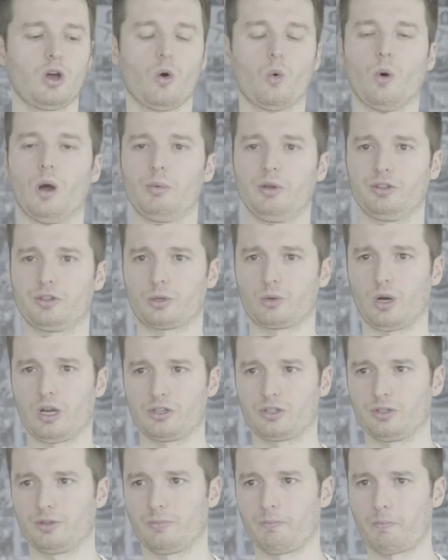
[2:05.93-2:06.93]
web
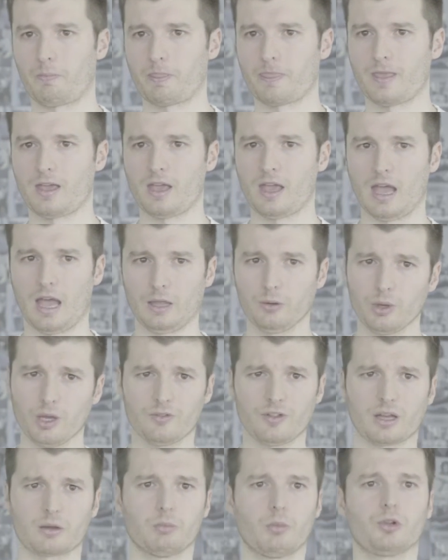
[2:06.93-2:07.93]
integration. And we have
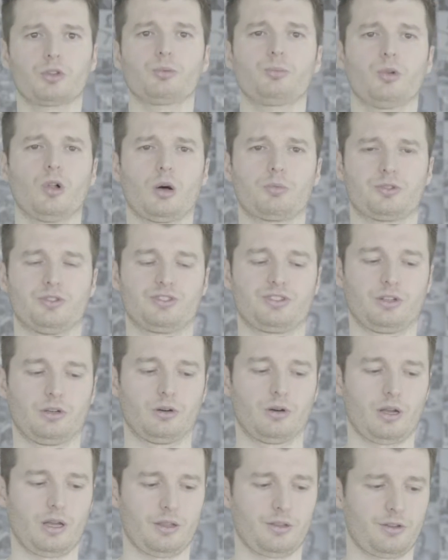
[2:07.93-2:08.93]
like multiple options
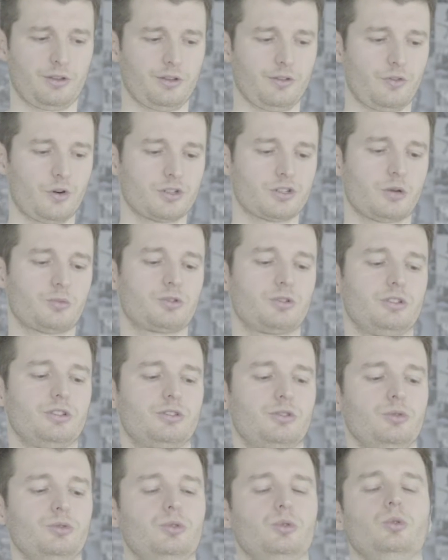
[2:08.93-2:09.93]
here. And the first option is
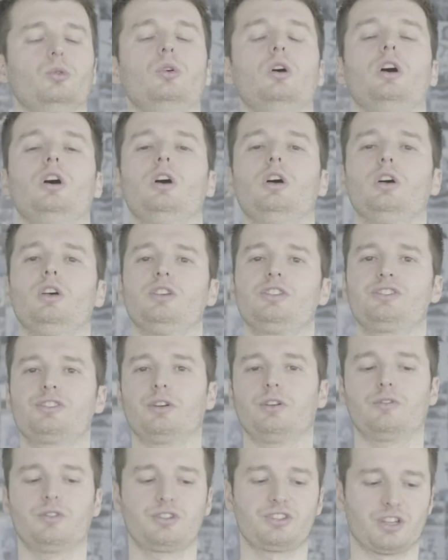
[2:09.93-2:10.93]
to do
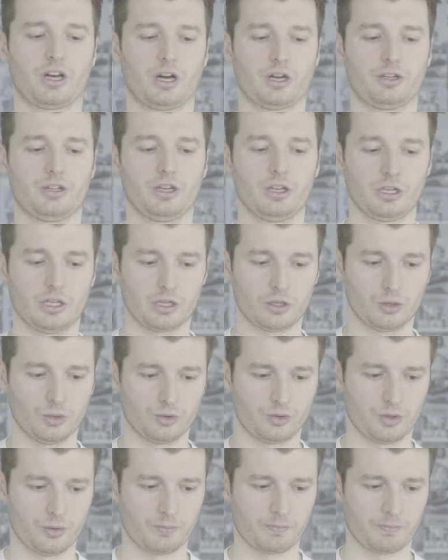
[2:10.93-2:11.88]
server-side include.